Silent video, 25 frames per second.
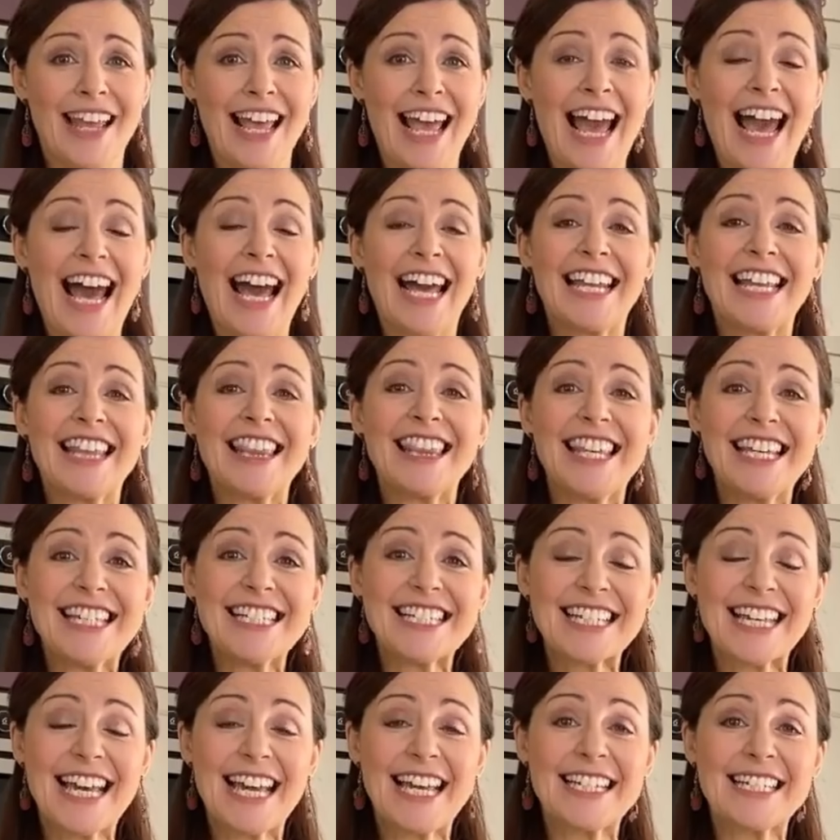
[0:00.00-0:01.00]
And in this
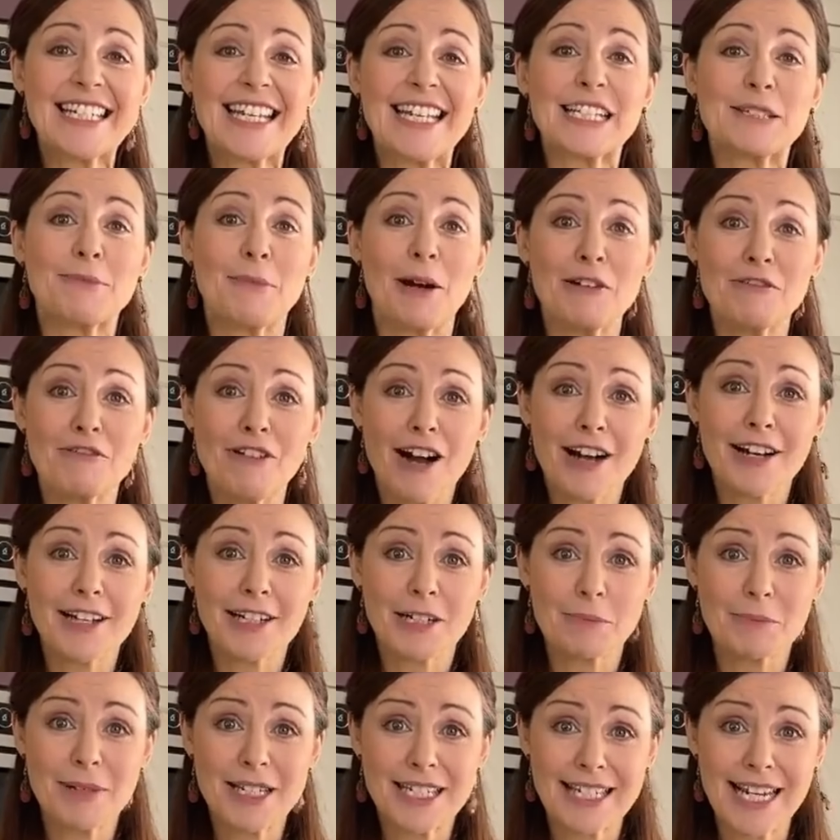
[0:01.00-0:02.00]
case, it's my rocket and
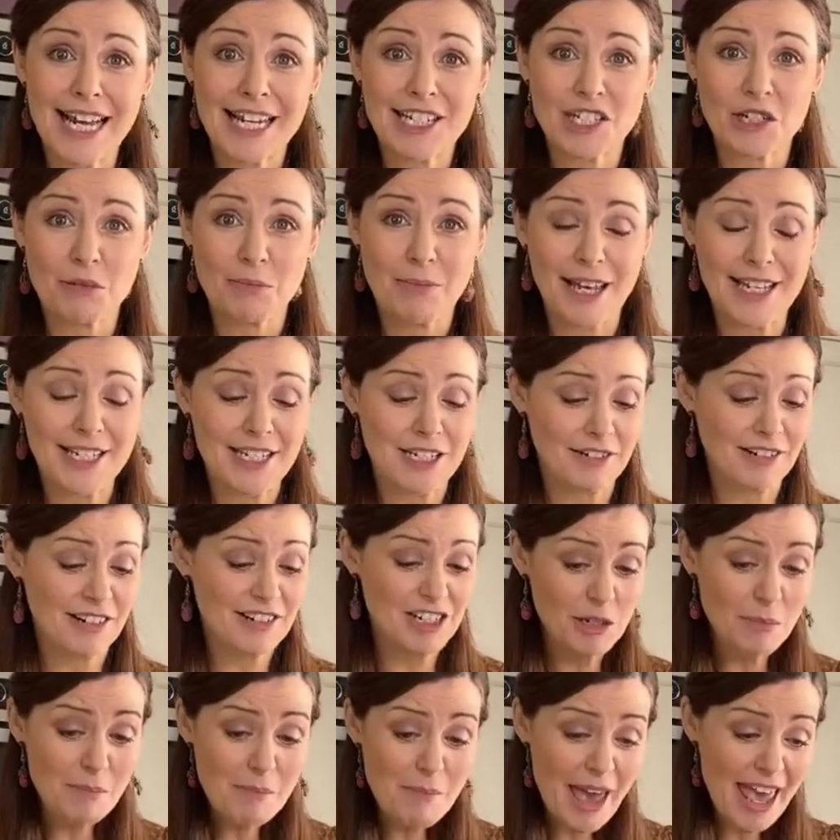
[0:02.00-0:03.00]
pistachio pesto. Now to
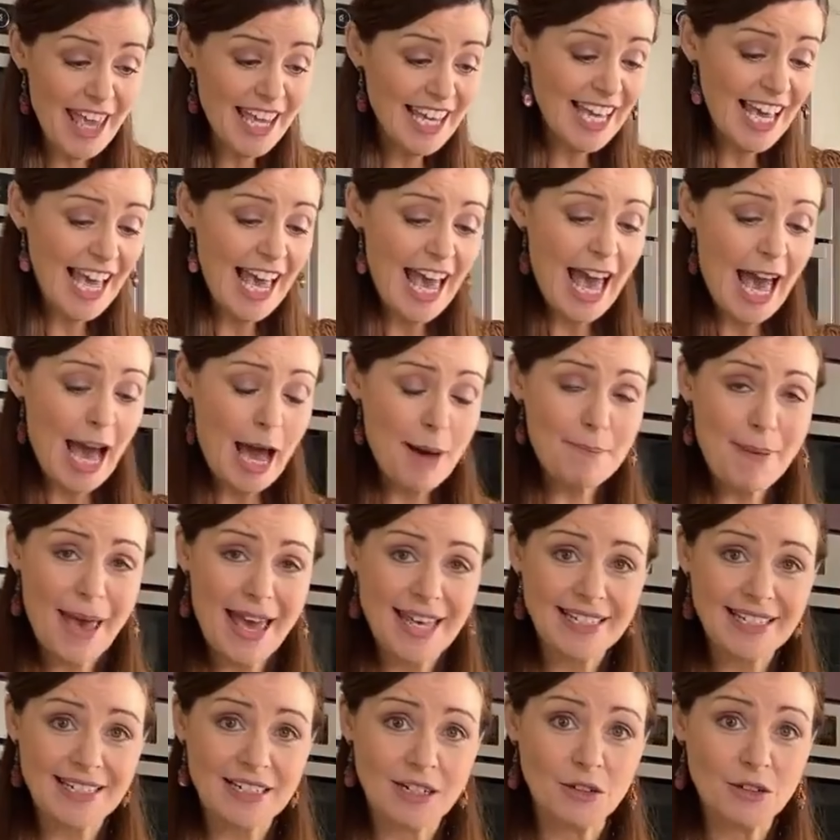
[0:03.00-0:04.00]
make a
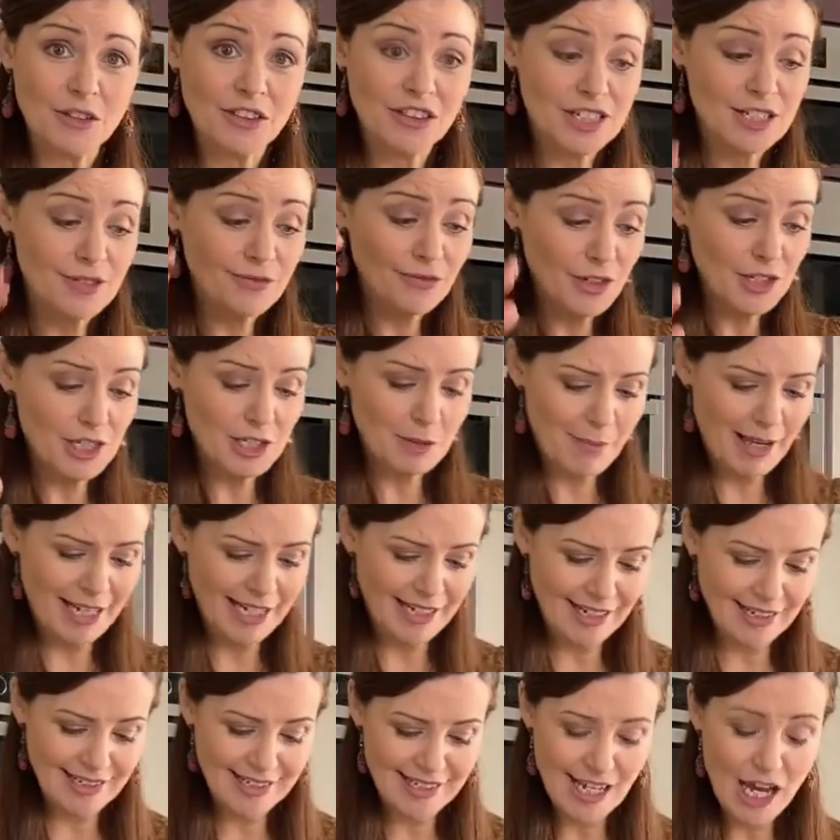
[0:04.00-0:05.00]
pesto, there's
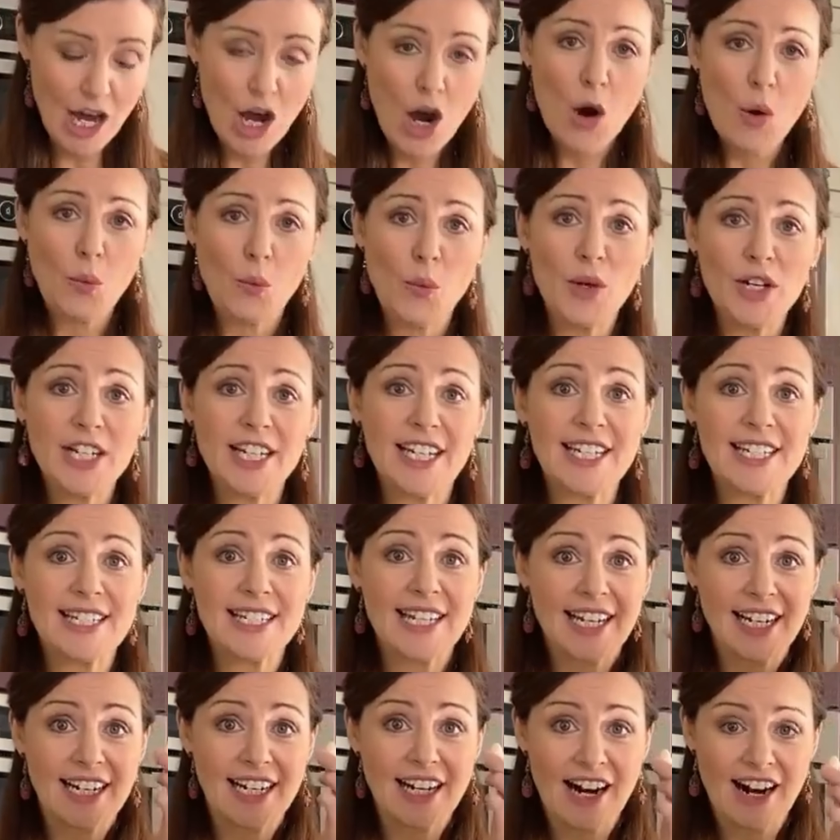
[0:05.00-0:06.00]
fundamentals. One is
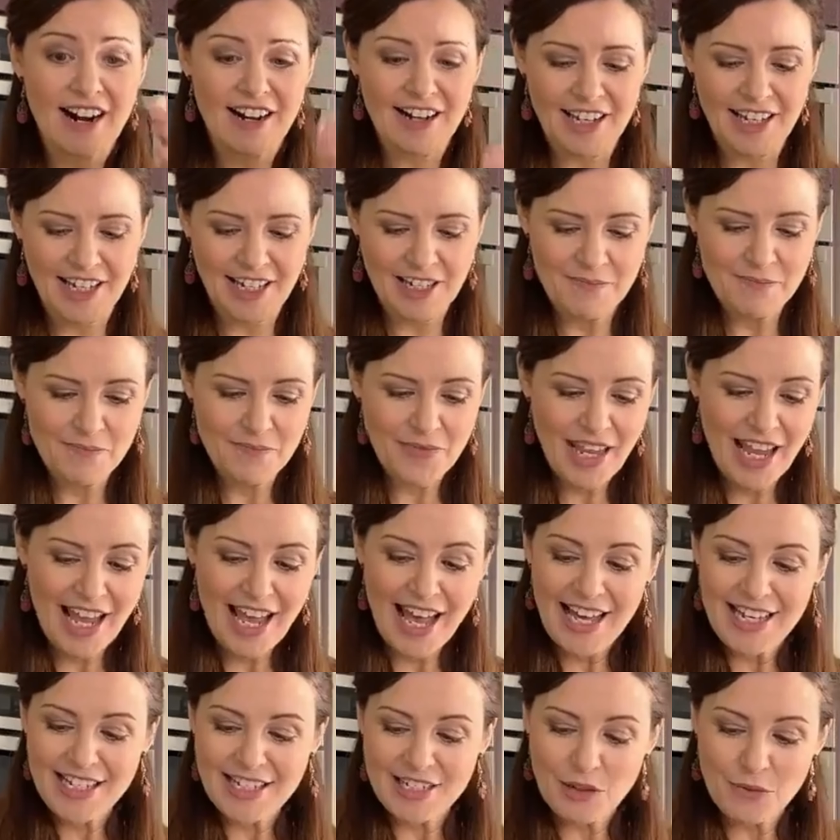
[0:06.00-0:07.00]
garlic.
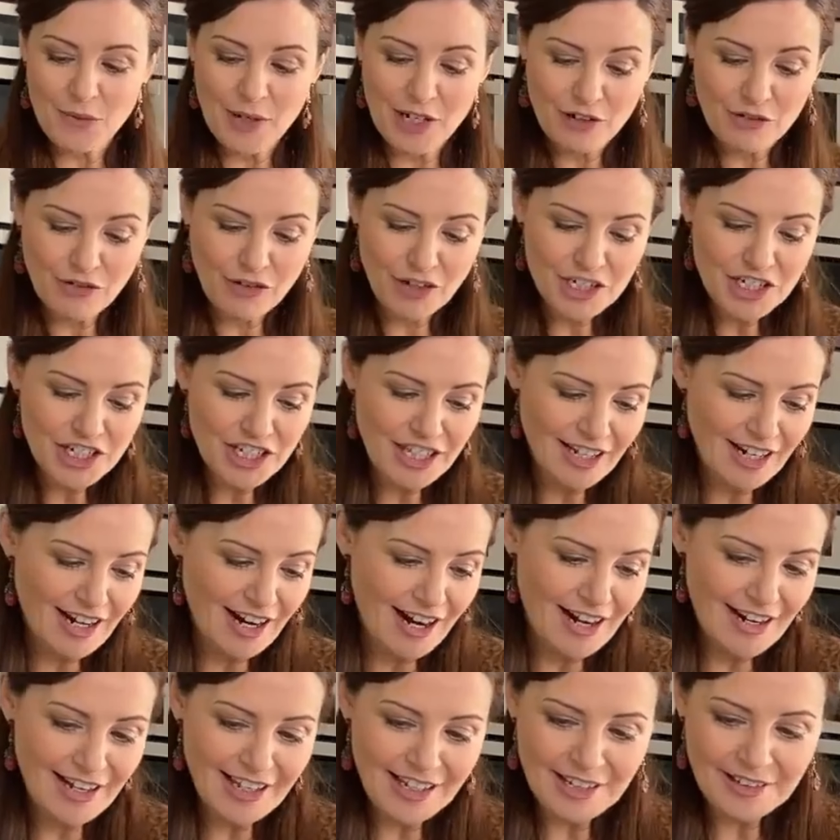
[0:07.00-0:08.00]
So we crush the
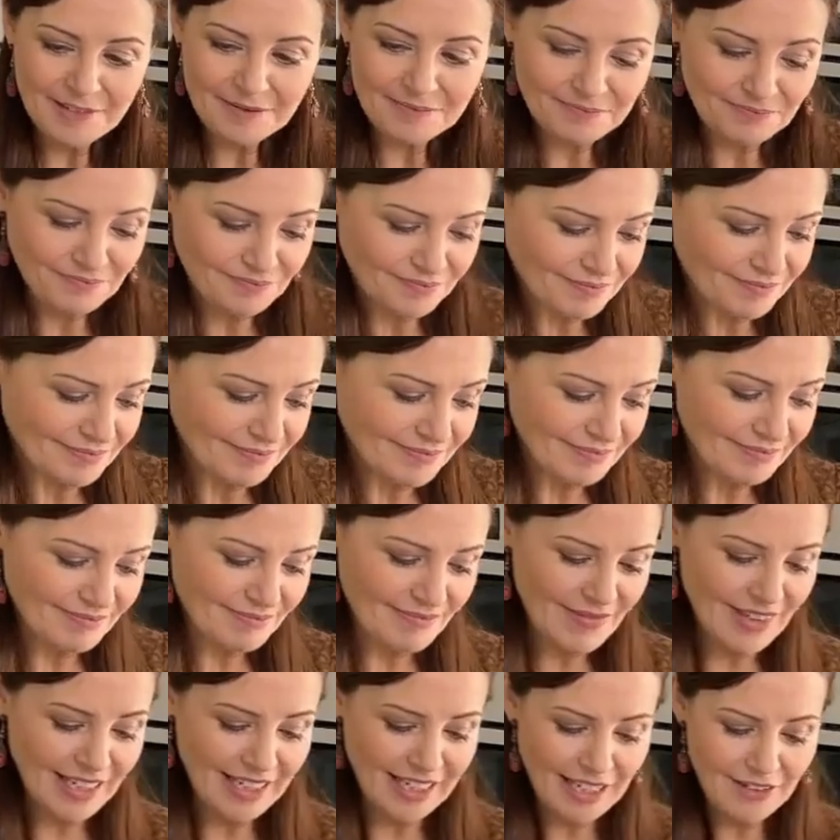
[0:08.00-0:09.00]
garlic,
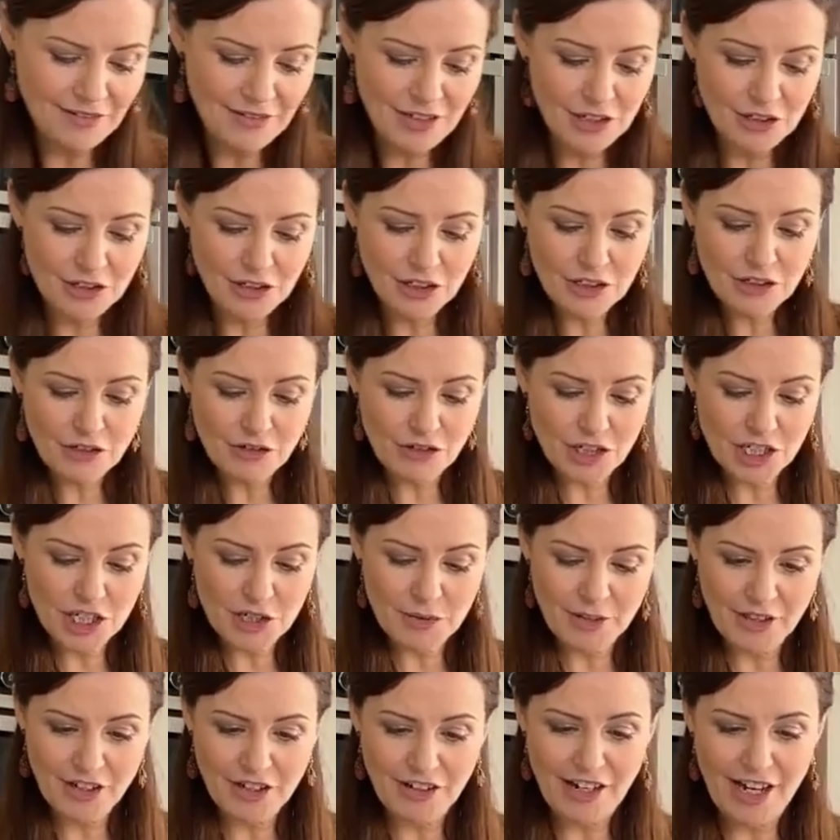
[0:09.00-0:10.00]
give it a good crush with
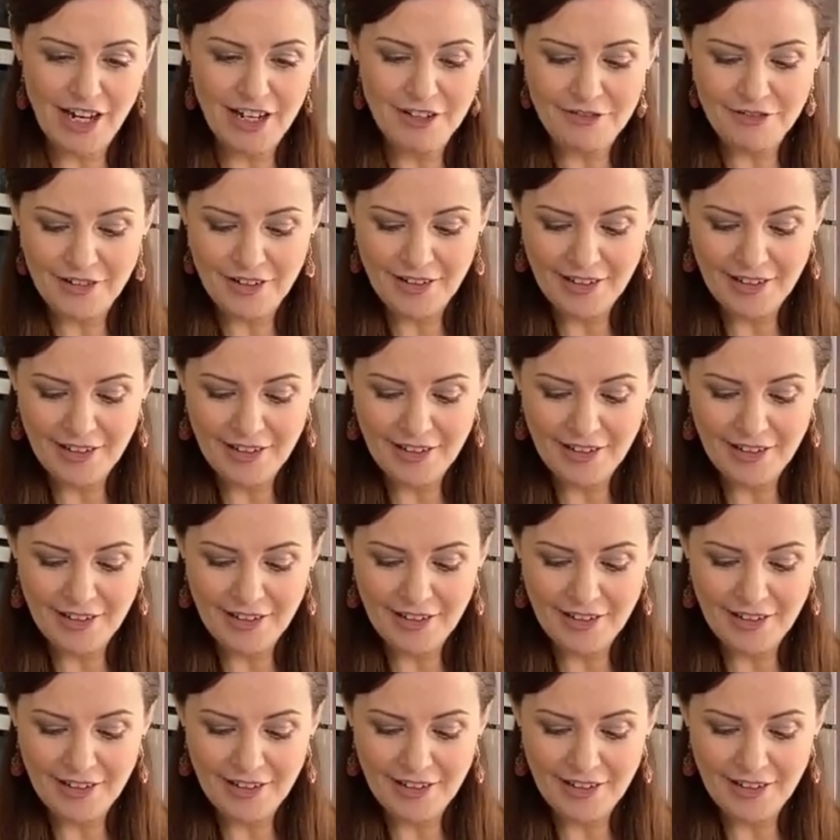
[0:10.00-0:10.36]
your knife,